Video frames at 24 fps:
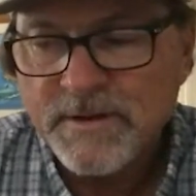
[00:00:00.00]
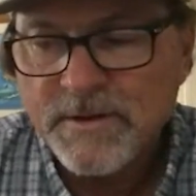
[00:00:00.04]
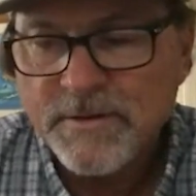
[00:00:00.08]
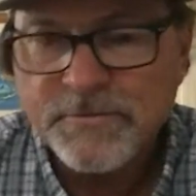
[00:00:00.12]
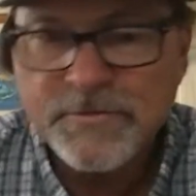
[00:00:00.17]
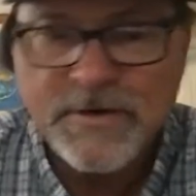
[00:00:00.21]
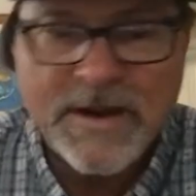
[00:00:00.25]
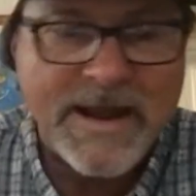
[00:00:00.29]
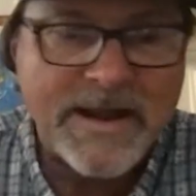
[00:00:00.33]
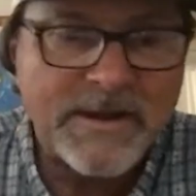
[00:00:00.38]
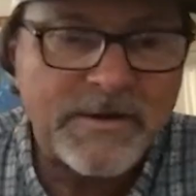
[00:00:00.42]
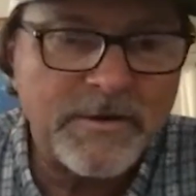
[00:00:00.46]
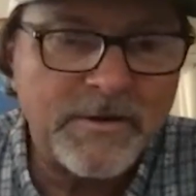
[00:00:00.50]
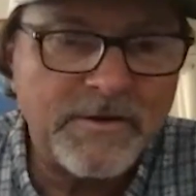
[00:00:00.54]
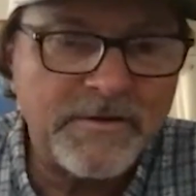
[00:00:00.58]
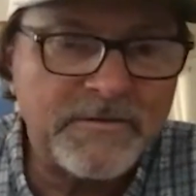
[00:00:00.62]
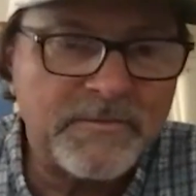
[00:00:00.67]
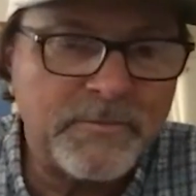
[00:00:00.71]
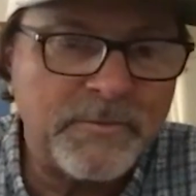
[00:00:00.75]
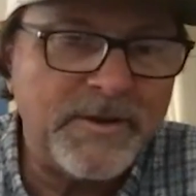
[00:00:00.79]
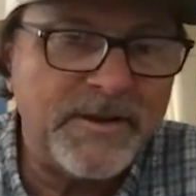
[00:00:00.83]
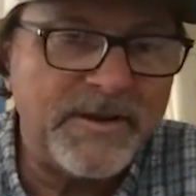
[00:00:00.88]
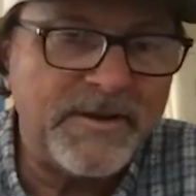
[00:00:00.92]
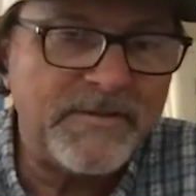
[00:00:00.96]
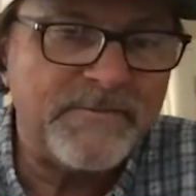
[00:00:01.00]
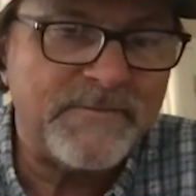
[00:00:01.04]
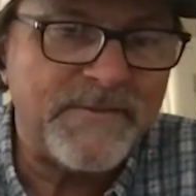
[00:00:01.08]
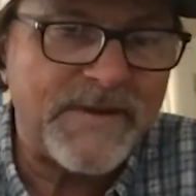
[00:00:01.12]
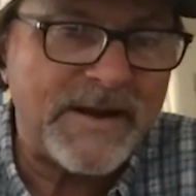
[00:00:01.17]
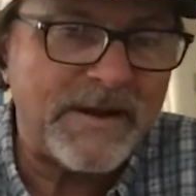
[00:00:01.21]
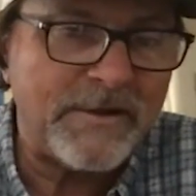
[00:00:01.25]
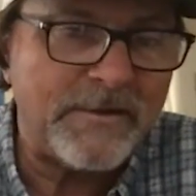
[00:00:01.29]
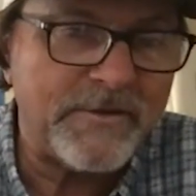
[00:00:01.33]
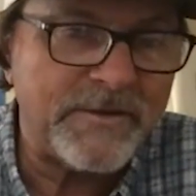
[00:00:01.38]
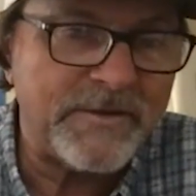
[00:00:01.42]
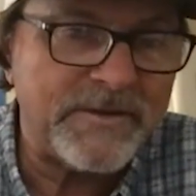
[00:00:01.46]
trackers where you can
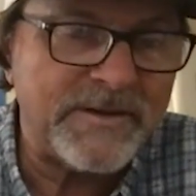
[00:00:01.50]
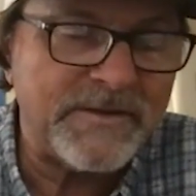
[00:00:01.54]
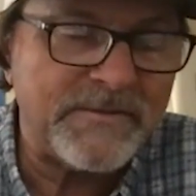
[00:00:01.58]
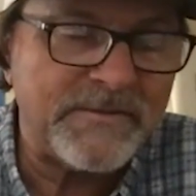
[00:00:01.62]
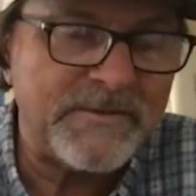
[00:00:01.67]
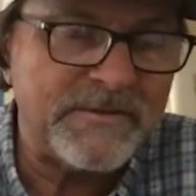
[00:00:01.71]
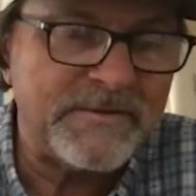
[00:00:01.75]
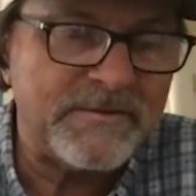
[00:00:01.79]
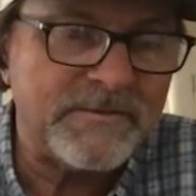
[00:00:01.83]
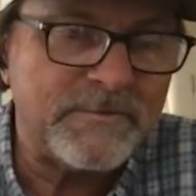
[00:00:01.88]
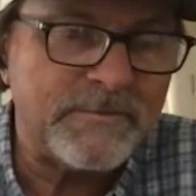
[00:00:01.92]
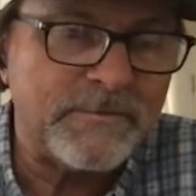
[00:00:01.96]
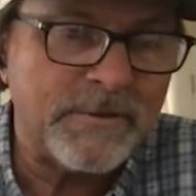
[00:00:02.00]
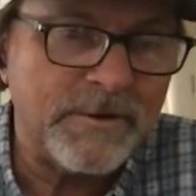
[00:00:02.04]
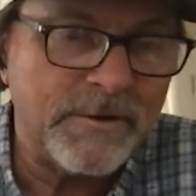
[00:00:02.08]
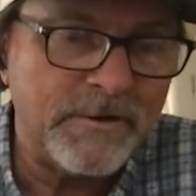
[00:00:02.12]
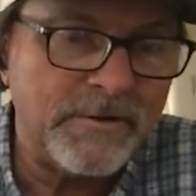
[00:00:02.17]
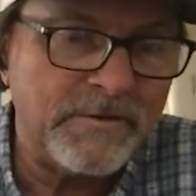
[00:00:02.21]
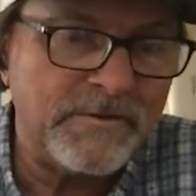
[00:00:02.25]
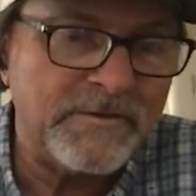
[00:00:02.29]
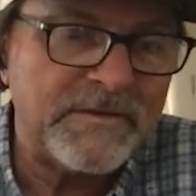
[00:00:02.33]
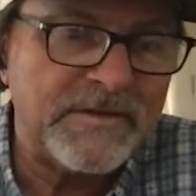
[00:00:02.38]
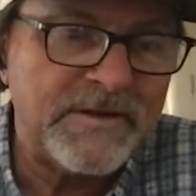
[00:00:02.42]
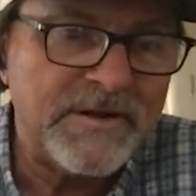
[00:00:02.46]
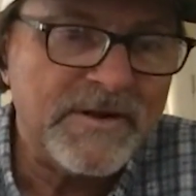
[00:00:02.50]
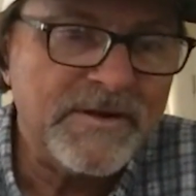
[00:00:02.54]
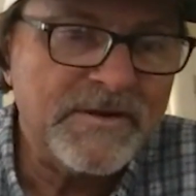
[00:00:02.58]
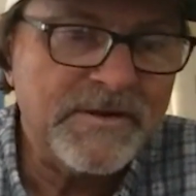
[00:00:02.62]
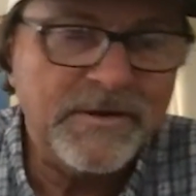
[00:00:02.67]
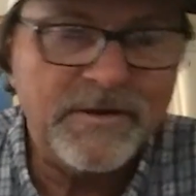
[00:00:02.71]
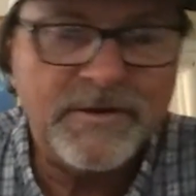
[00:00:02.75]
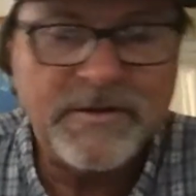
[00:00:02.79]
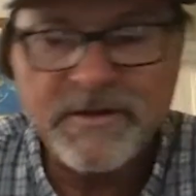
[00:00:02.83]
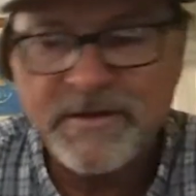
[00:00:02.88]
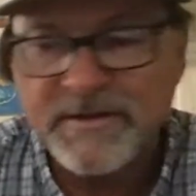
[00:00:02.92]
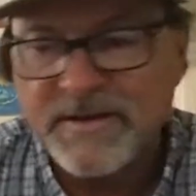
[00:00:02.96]
follow the different crews.
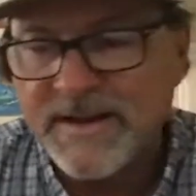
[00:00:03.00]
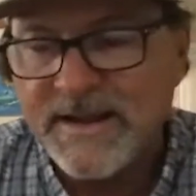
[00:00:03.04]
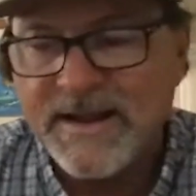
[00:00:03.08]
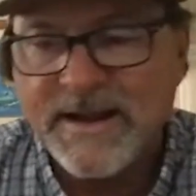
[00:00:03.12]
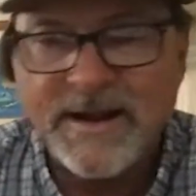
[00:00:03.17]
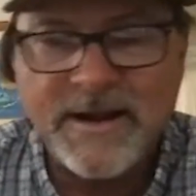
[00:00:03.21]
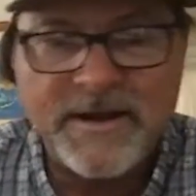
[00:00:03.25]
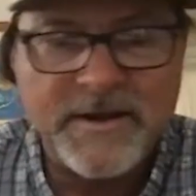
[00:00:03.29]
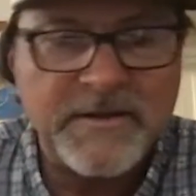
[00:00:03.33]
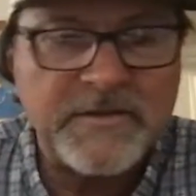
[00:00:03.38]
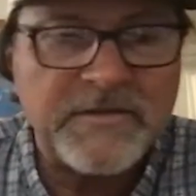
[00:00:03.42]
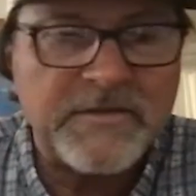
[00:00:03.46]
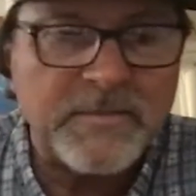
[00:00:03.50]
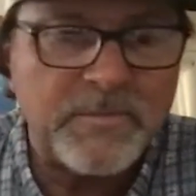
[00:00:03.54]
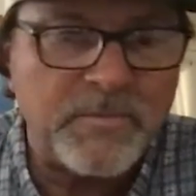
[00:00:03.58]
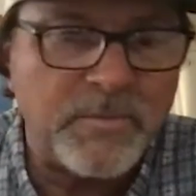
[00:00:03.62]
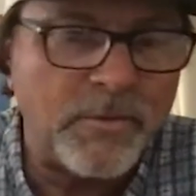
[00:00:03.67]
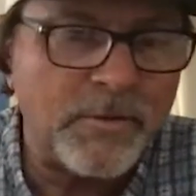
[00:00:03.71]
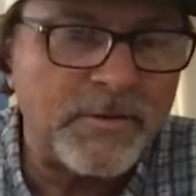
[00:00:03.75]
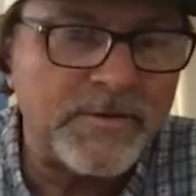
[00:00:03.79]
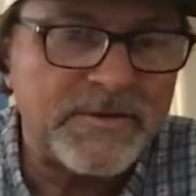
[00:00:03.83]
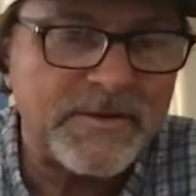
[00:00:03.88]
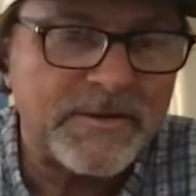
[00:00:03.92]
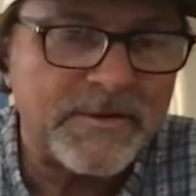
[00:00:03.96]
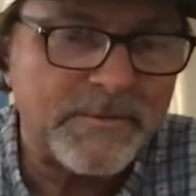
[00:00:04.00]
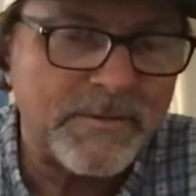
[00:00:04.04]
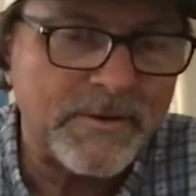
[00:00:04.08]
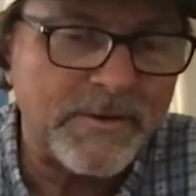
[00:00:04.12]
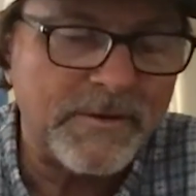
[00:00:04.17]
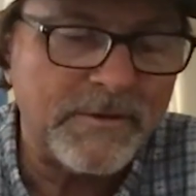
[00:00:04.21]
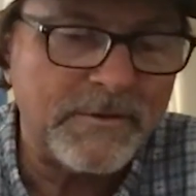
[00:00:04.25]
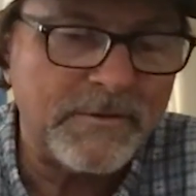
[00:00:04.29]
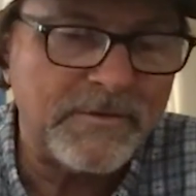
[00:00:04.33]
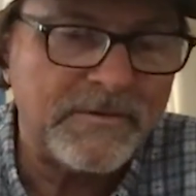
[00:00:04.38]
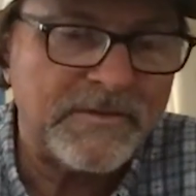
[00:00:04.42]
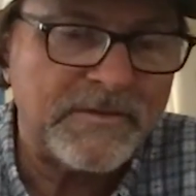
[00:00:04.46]
You can get on and support the
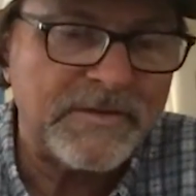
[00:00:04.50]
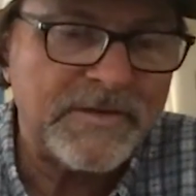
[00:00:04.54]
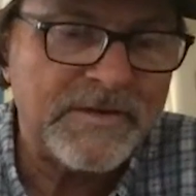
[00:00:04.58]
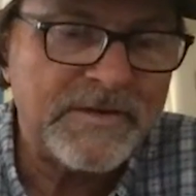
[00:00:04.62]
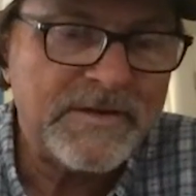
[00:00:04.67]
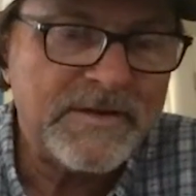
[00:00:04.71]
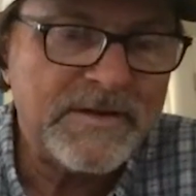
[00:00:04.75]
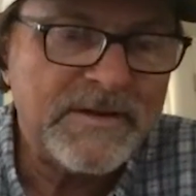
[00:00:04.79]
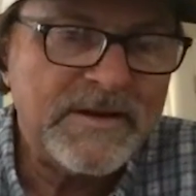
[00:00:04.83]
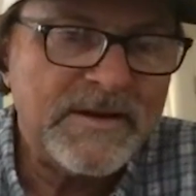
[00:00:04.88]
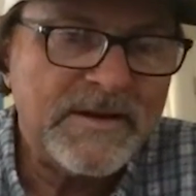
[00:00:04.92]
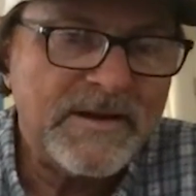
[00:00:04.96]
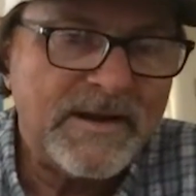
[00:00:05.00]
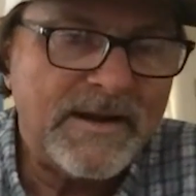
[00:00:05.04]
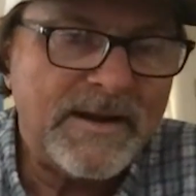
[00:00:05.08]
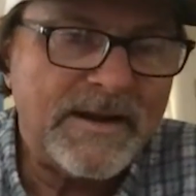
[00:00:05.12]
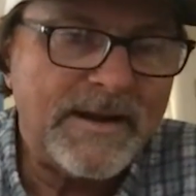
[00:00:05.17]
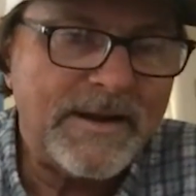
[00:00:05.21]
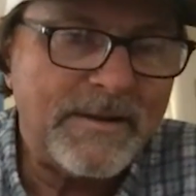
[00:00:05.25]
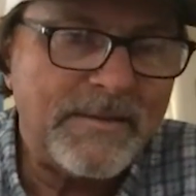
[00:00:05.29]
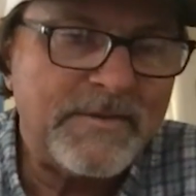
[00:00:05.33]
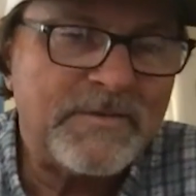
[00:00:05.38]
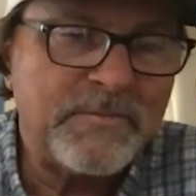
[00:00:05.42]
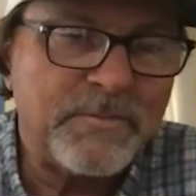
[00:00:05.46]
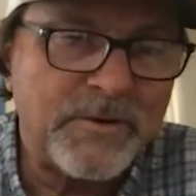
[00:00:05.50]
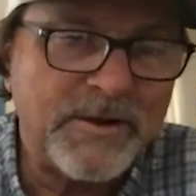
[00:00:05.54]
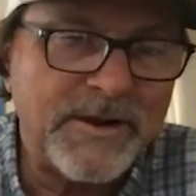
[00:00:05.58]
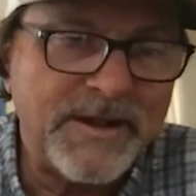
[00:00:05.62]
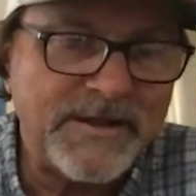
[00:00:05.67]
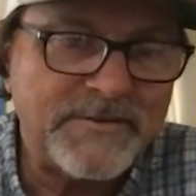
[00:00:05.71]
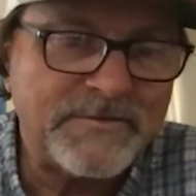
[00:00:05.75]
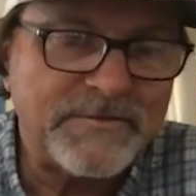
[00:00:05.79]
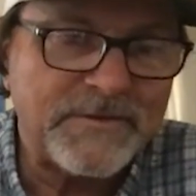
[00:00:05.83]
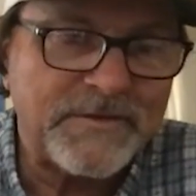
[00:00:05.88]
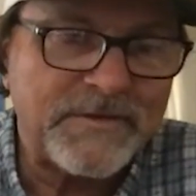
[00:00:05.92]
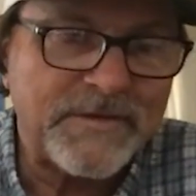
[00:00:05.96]
crews. It's
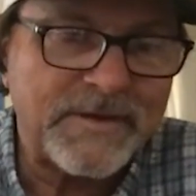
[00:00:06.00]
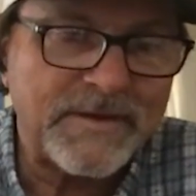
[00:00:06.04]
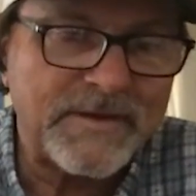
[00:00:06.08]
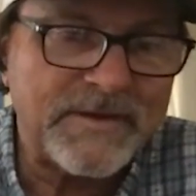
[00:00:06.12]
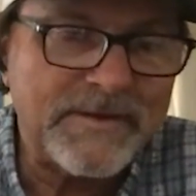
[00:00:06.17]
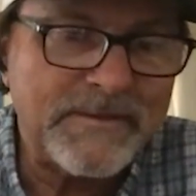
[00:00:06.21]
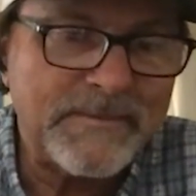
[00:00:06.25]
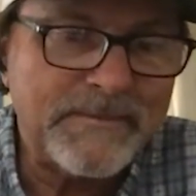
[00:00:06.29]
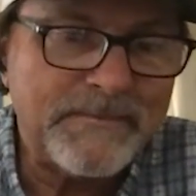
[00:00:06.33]
pretty interesting.